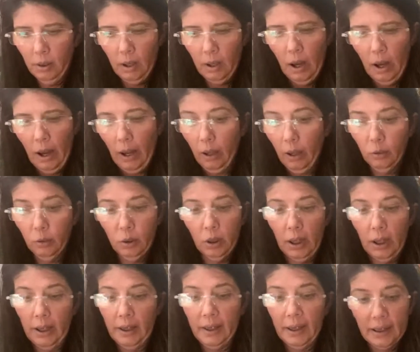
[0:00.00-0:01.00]
I don't know.
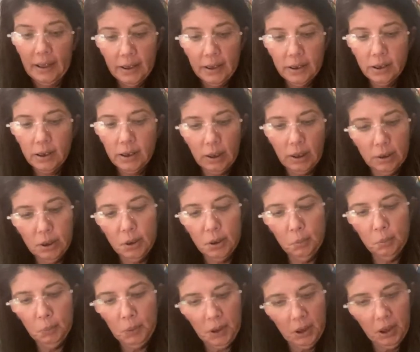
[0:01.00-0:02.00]
I think this has got too
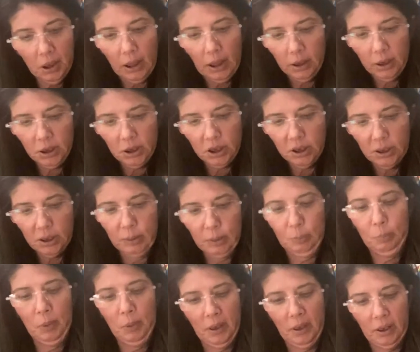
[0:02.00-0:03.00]
many gadgets,
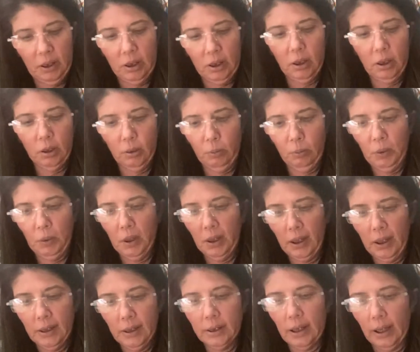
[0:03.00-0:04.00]
but there are a few
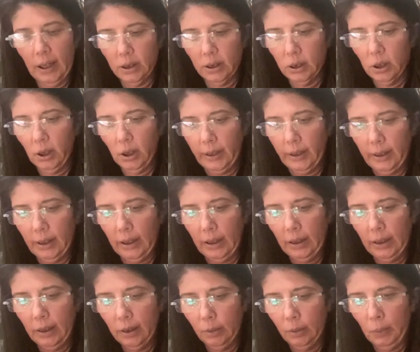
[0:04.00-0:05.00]
things actually
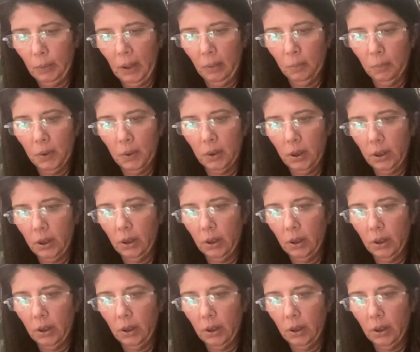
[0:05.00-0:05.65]
needed to be able to